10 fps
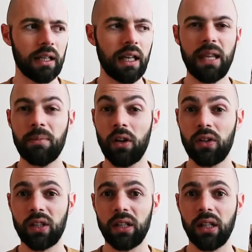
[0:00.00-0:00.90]
He
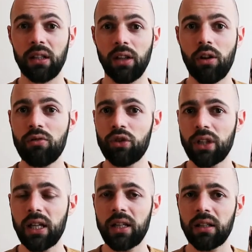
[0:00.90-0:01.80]
murders a loan
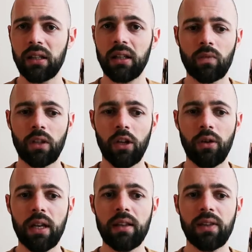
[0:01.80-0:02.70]
shark who
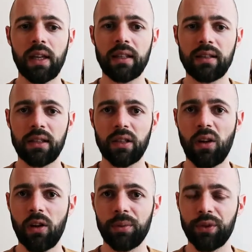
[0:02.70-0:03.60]
he thinks is a
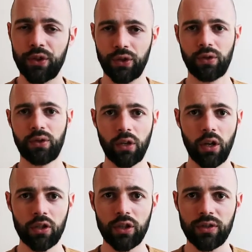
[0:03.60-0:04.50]
horrible
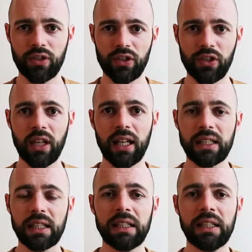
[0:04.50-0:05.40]
scourge on
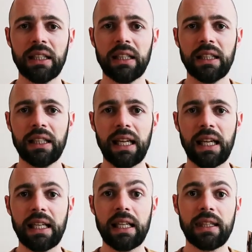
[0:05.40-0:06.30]
society.
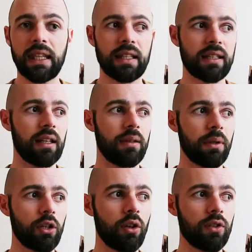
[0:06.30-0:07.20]
And he thinks that
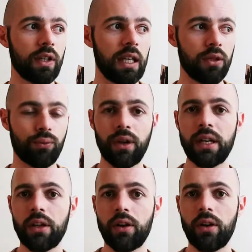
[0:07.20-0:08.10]
because he's
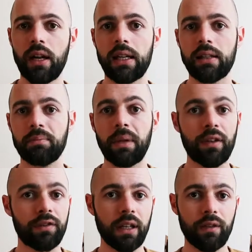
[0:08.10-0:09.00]
ridding her and
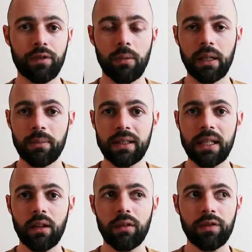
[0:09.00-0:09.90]
benefiting from it
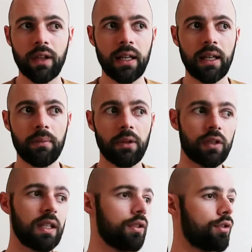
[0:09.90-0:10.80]
himself,
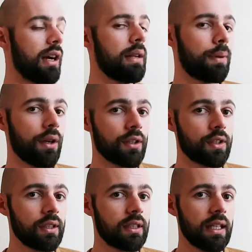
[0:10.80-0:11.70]
because he's a great
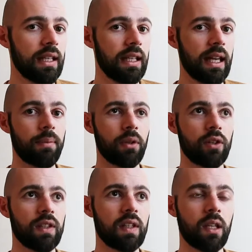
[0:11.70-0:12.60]
person, and
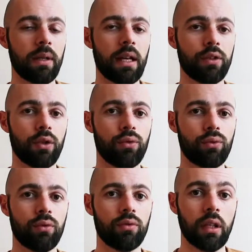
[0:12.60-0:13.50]
because he's going to be able to
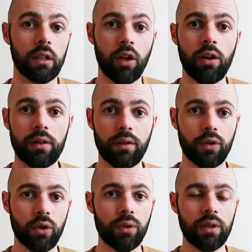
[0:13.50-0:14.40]
do a lot
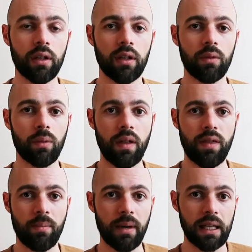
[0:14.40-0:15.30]
of good
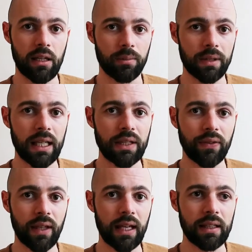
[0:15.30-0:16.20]
with the money he obtains
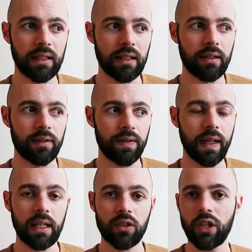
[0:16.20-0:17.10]
for that,
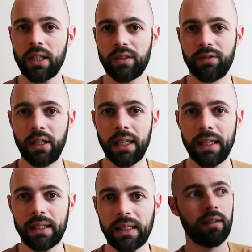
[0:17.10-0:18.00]
that he can justify
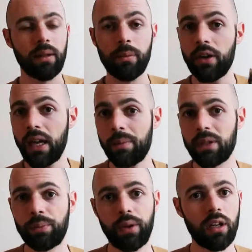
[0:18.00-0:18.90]
it. The murder
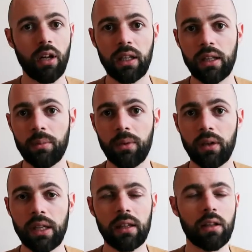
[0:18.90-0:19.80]
happens pretty early in the
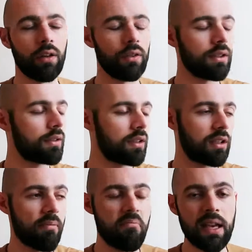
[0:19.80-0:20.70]
book. It goes
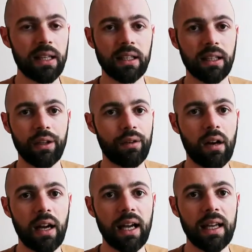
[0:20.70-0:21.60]
comedically
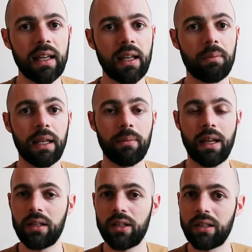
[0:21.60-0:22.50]
awry, but he
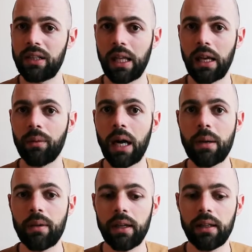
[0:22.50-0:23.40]
manages to get
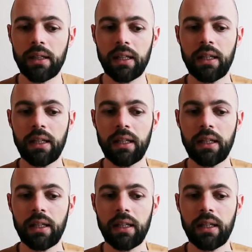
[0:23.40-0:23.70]
away with it.